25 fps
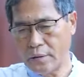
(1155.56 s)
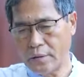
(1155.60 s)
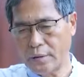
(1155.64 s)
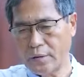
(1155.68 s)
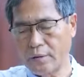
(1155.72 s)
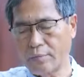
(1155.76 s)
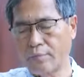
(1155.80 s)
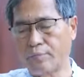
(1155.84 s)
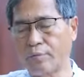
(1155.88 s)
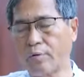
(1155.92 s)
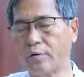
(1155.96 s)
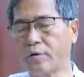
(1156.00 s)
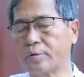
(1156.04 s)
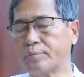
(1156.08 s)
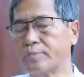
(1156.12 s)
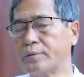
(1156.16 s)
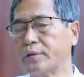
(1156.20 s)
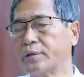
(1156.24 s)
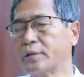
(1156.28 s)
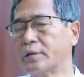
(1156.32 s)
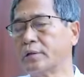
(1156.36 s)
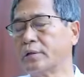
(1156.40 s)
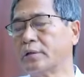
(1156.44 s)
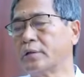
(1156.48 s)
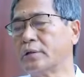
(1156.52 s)
in the fold of
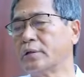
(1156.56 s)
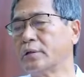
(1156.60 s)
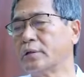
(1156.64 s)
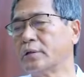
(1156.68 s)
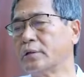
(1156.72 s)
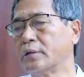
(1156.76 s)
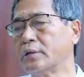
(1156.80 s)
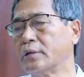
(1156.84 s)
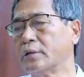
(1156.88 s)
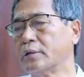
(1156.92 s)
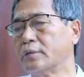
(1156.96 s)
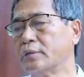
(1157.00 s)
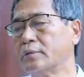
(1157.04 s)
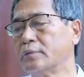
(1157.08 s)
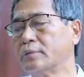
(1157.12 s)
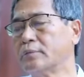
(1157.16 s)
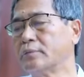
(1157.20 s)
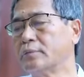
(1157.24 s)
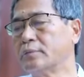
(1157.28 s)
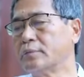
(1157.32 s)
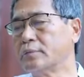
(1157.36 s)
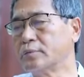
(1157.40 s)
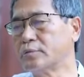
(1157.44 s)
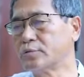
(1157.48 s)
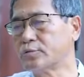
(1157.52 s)
the
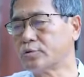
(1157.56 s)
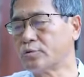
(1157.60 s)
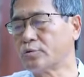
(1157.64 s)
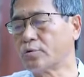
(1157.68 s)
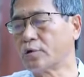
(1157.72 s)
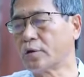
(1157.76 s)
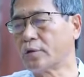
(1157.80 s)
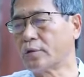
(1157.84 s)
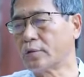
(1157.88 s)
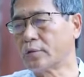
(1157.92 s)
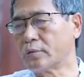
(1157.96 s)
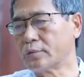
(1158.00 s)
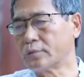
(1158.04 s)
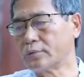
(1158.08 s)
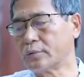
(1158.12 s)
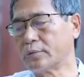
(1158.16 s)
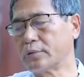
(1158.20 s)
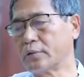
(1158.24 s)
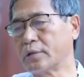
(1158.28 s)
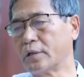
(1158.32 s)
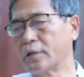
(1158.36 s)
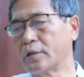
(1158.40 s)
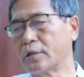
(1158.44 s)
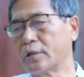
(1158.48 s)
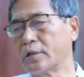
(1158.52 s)
so-called
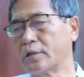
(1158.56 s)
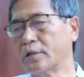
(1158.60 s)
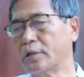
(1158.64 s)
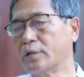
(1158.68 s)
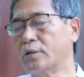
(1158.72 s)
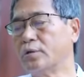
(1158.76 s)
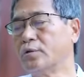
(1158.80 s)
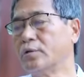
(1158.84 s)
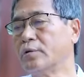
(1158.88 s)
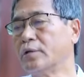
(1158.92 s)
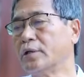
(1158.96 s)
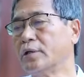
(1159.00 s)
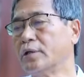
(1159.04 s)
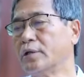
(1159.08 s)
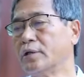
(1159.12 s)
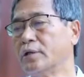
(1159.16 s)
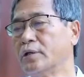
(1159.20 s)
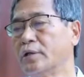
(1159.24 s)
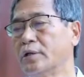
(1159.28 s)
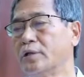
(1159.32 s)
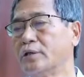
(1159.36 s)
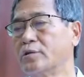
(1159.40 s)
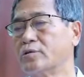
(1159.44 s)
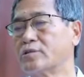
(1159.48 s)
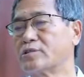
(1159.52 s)
their
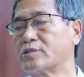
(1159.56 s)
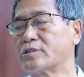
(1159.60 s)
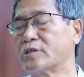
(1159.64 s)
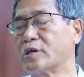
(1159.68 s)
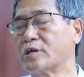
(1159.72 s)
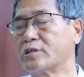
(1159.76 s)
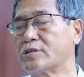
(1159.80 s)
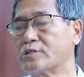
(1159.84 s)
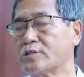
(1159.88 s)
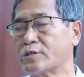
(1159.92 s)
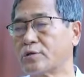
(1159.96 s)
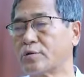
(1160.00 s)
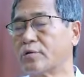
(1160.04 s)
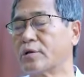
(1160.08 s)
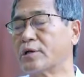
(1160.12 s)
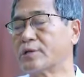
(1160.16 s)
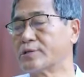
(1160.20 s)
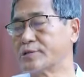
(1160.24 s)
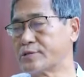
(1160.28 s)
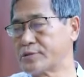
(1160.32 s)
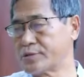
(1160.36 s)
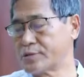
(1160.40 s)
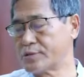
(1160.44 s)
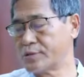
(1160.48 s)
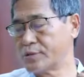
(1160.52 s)
Hindustan
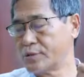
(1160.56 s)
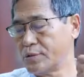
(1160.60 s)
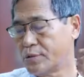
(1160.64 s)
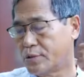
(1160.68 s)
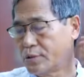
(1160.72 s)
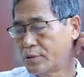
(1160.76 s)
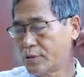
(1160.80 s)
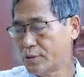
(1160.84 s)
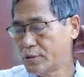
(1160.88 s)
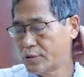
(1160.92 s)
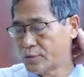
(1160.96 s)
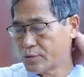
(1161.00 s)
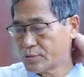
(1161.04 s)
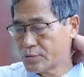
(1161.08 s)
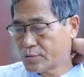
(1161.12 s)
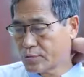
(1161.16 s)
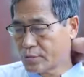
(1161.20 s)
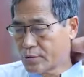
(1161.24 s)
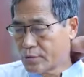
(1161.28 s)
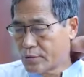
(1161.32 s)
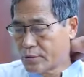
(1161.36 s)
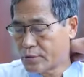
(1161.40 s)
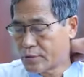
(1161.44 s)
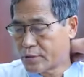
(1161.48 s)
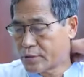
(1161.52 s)
slogans.
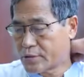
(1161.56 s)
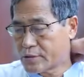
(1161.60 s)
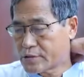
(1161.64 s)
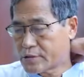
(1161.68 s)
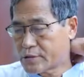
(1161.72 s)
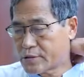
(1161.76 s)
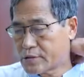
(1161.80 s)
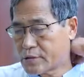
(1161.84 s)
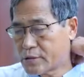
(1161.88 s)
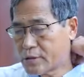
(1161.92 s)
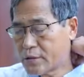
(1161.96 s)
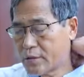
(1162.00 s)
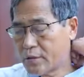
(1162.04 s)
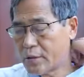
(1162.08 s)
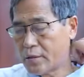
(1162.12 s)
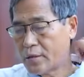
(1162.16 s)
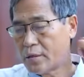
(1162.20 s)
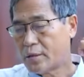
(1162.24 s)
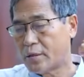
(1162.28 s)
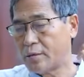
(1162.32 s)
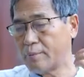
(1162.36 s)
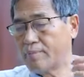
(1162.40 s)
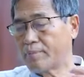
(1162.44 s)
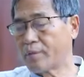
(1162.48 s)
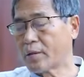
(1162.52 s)
So that is
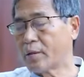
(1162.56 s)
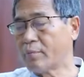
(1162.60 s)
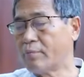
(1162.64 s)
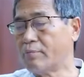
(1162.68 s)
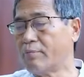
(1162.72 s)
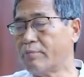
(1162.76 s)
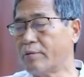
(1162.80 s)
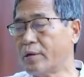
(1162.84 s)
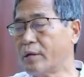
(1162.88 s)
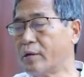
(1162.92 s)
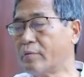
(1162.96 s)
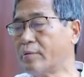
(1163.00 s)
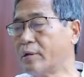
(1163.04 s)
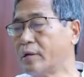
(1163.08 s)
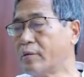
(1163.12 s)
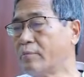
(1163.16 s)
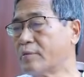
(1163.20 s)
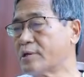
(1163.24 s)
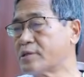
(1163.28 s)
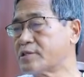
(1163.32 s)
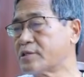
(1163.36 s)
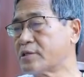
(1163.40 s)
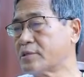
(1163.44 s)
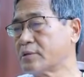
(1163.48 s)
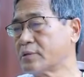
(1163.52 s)
very, very
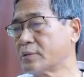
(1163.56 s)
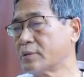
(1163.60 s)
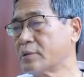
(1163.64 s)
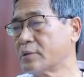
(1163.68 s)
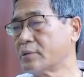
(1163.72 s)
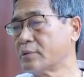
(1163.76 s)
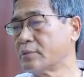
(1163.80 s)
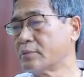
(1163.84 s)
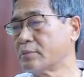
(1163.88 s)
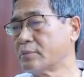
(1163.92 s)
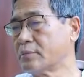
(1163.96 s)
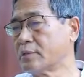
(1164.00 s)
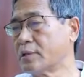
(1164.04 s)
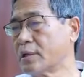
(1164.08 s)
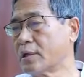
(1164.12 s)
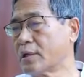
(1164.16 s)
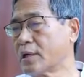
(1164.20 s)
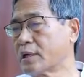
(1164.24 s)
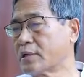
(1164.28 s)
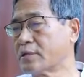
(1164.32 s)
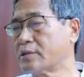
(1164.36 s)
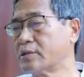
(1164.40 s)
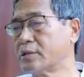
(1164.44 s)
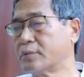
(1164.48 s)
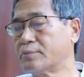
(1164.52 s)
much they are
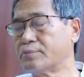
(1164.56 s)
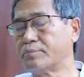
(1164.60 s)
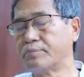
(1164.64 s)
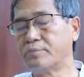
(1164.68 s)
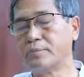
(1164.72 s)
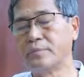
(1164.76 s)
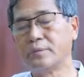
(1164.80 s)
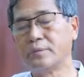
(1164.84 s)
active